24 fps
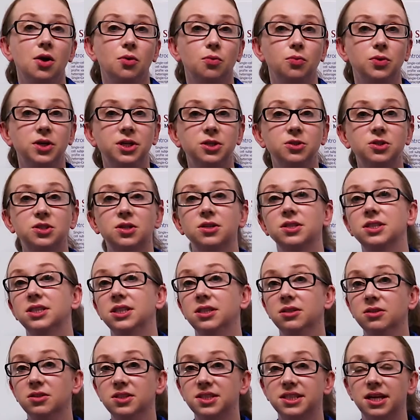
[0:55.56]
we used our
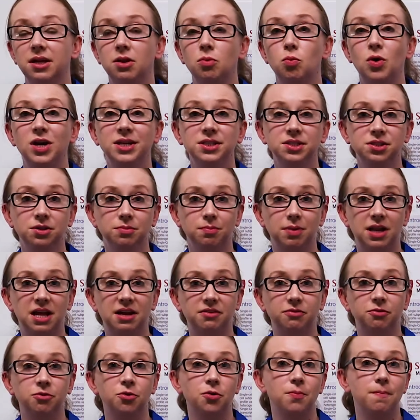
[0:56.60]
single-cell Western
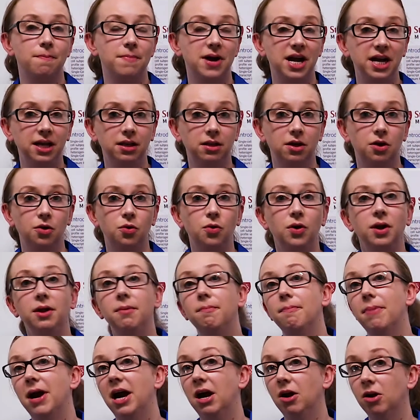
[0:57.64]
platform Milo
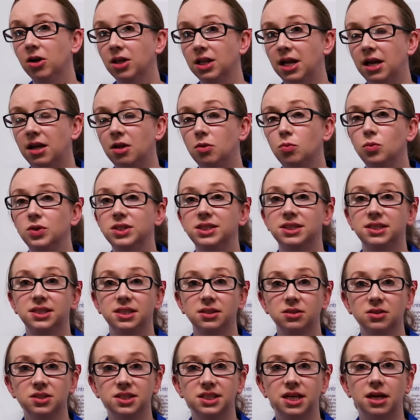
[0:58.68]
in parallel with
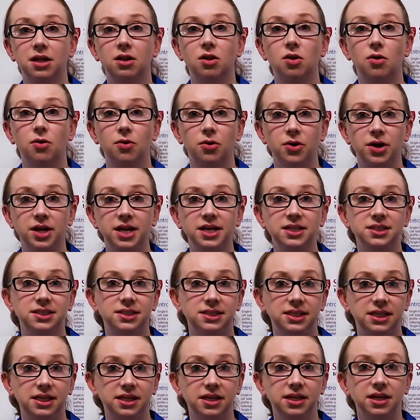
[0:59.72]
single-cell R N
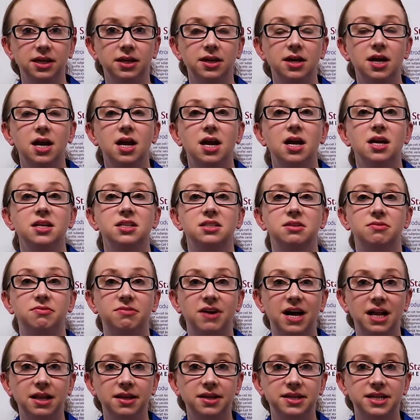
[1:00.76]
A-Seq to
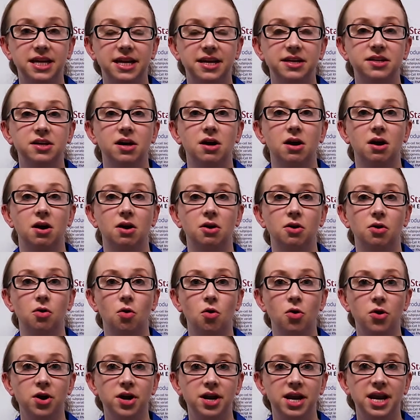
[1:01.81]
validate our
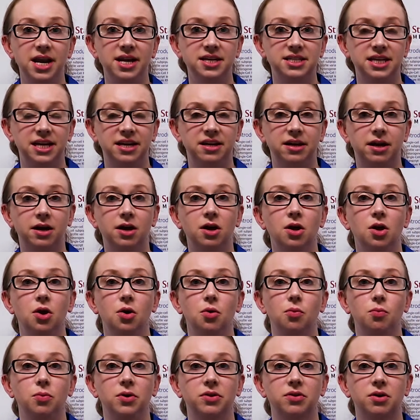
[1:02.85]
R N A data
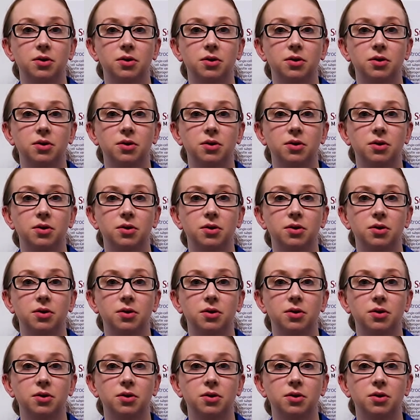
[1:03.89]
with